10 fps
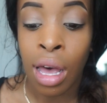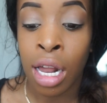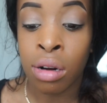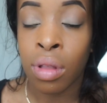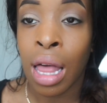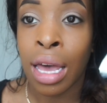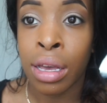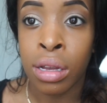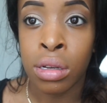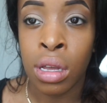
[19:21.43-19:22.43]
I don't rely
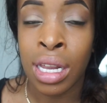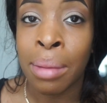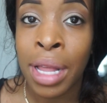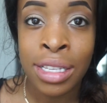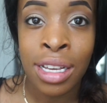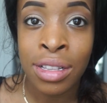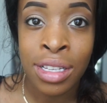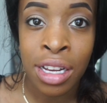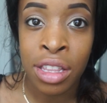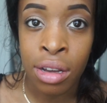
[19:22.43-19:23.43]
on, and I'm not saying there's
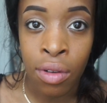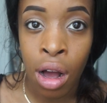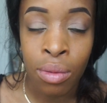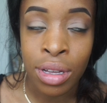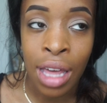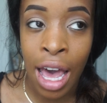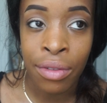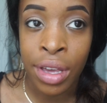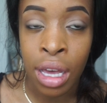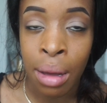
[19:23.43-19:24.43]
anything wrong with
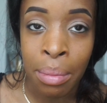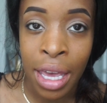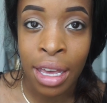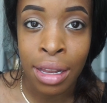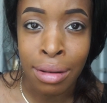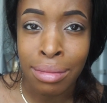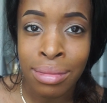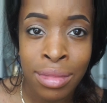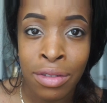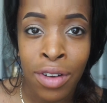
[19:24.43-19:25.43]
having
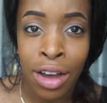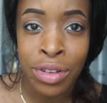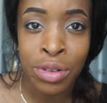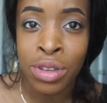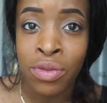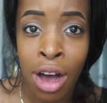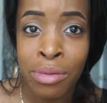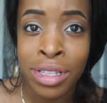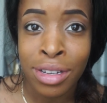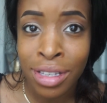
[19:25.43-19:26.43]
a father who's
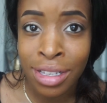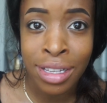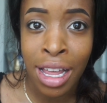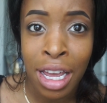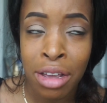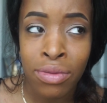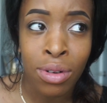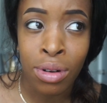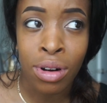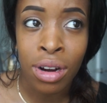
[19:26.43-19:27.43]
involved with their son's life
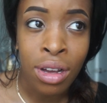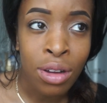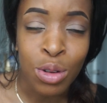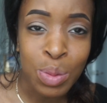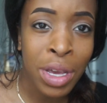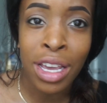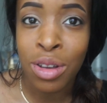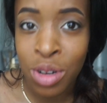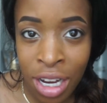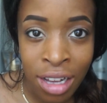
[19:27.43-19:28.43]
or who's paying
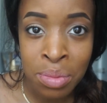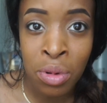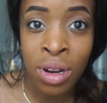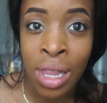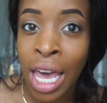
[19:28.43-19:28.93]
you child support.